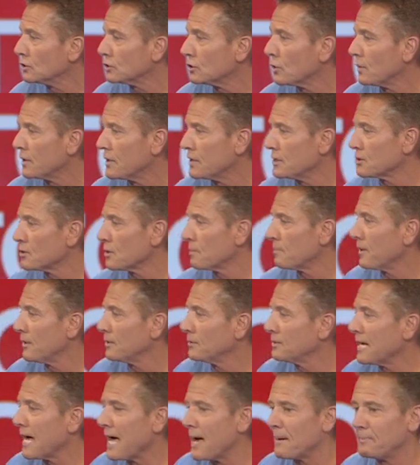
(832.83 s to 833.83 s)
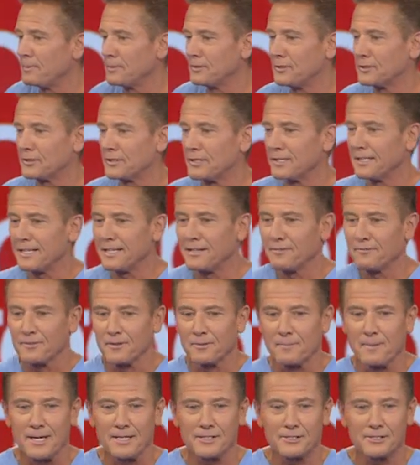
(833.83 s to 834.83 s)
So what do you suppose happens to the
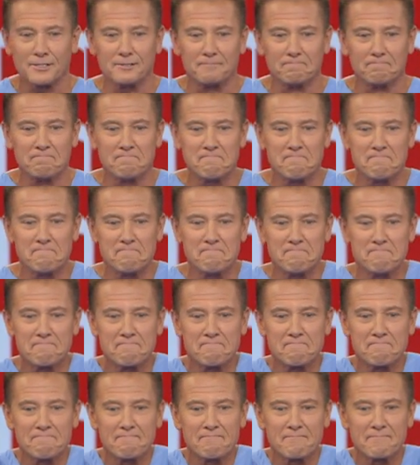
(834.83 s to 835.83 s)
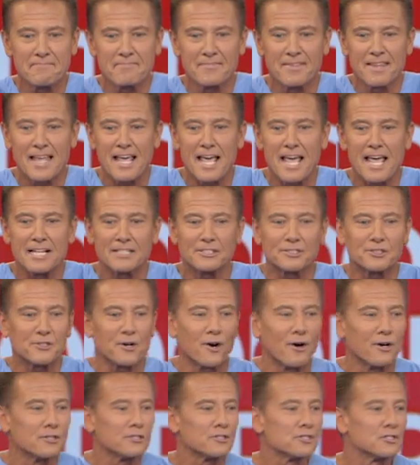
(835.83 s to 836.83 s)
inflammation? It
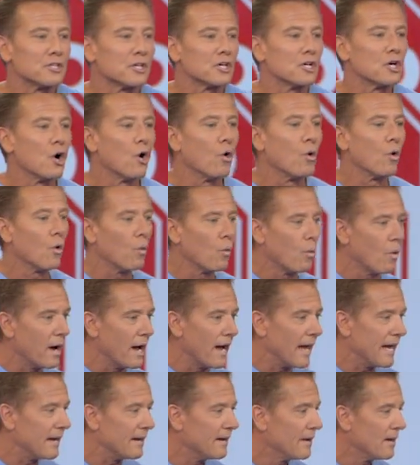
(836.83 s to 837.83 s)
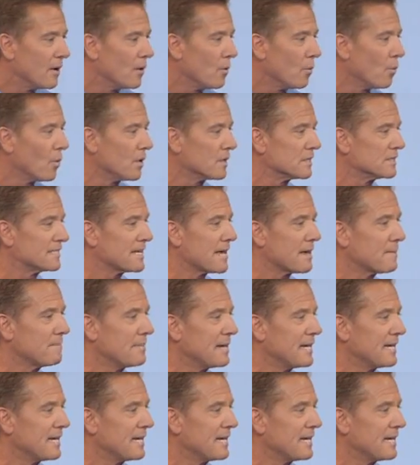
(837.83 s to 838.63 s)
starts to go away. What does that